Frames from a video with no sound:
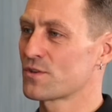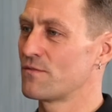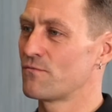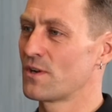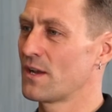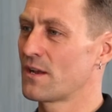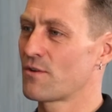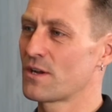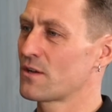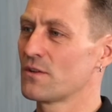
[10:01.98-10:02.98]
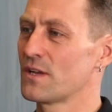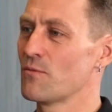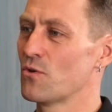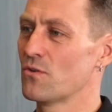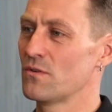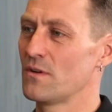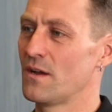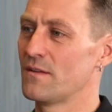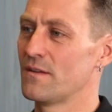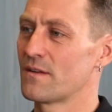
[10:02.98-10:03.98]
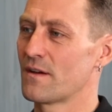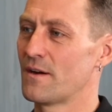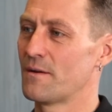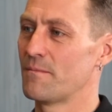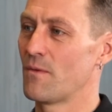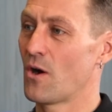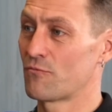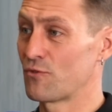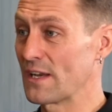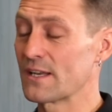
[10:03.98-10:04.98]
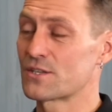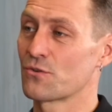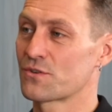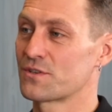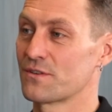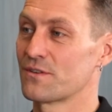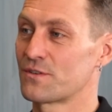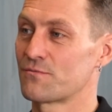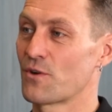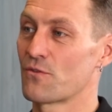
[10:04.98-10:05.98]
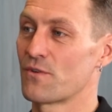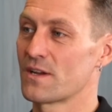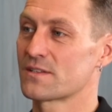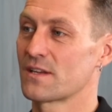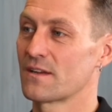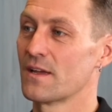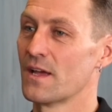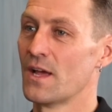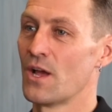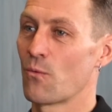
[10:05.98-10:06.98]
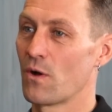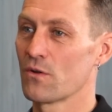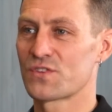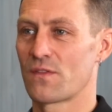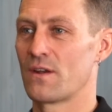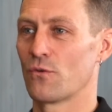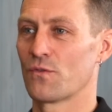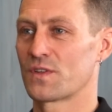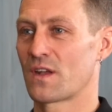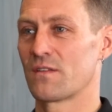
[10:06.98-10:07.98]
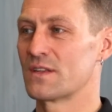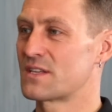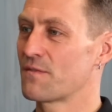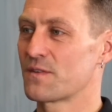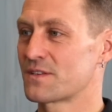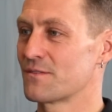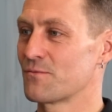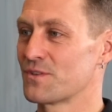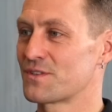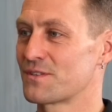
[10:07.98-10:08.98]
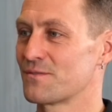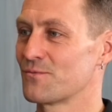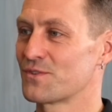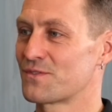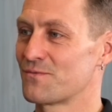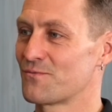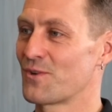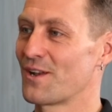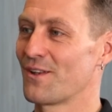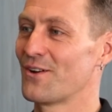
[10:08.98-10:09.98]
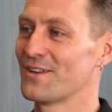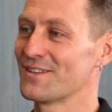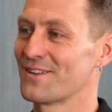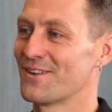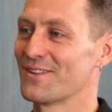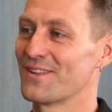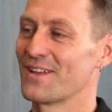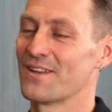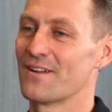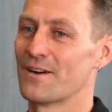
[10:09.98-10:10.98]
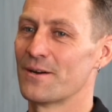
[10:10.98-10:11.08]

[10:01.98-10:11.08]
wasn't really critical anymore, and I really took to road racing well. So then all of a sudden the deficit was realigned, you know. And then